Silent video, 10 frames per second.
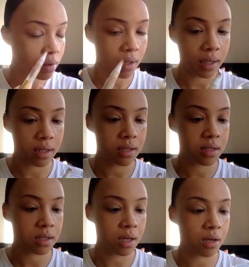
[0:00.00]
like
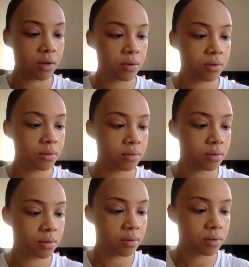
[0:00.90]
so.
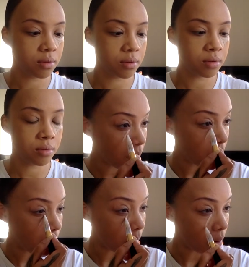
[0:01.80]

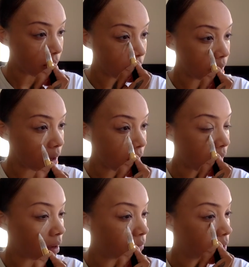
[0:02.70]
Now, one thing I
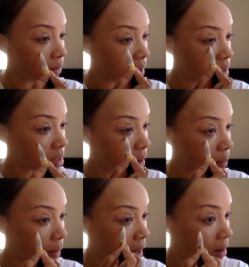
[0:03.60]
have noticed
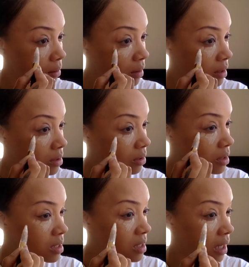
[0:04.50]
about this
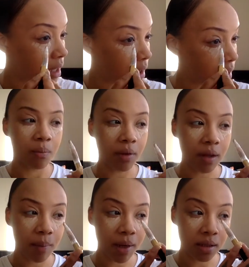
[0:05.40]
concealer, is
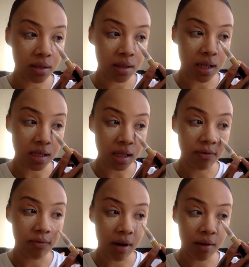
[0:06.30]
that it's
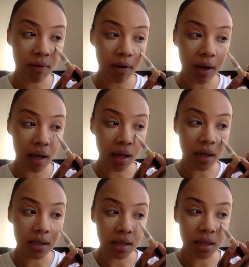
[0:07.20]
very, very
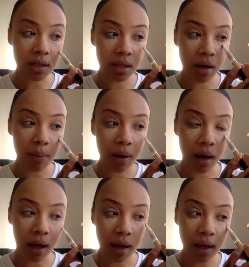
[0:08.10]
easy to
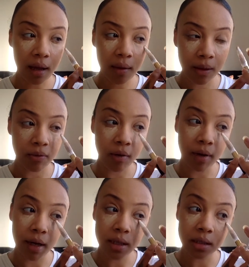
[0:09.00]
apply. It's very
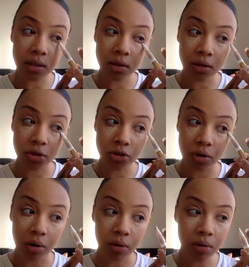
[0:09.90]
easy to
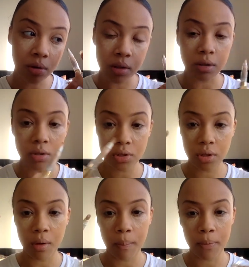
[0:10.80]
control. As long as you
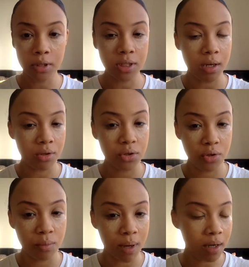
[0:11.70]
don't push out
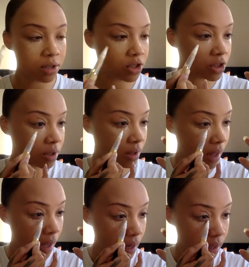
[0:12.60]
too much,
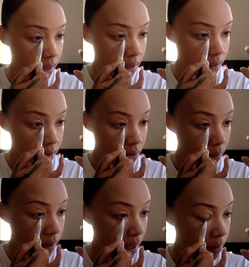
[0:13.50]
then you'll
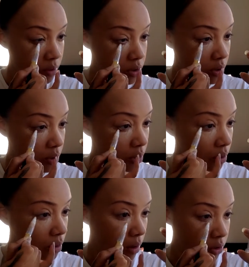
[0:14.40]
be able to
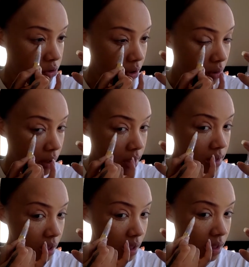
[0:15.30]
control it as
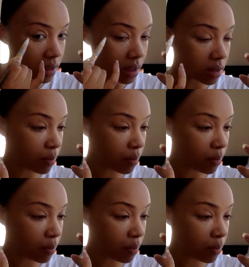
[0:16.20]
easy as